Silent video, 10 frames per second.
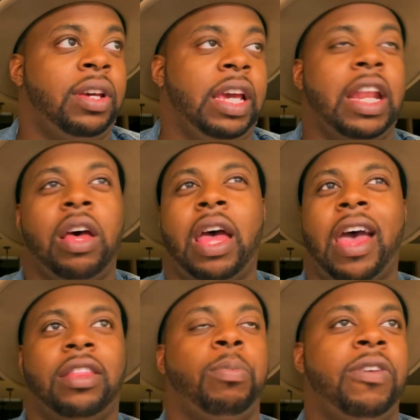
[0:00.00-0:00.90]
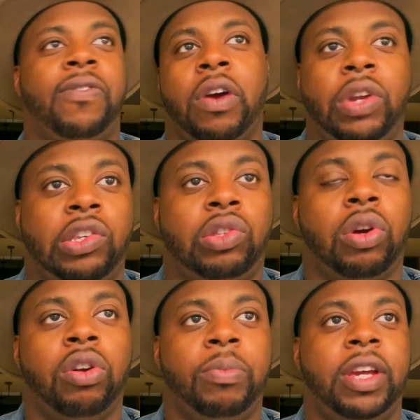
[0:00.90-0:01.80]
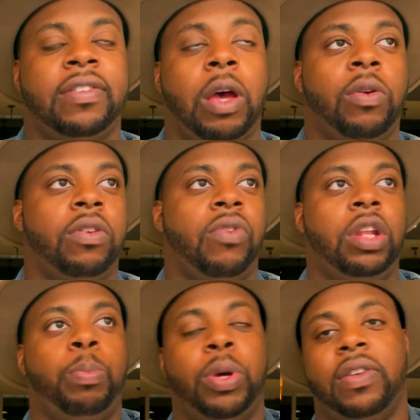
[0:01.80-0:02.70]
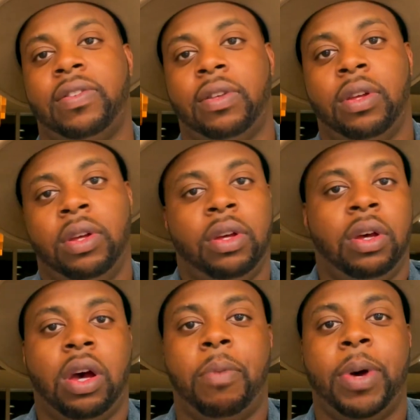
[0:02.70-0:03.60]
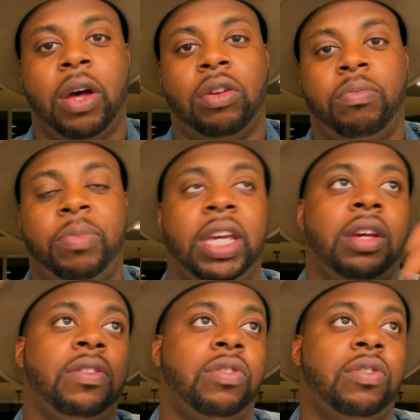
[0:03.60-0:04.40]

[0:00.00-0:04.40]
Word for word: and i have to be very stern because i was already pissed about being in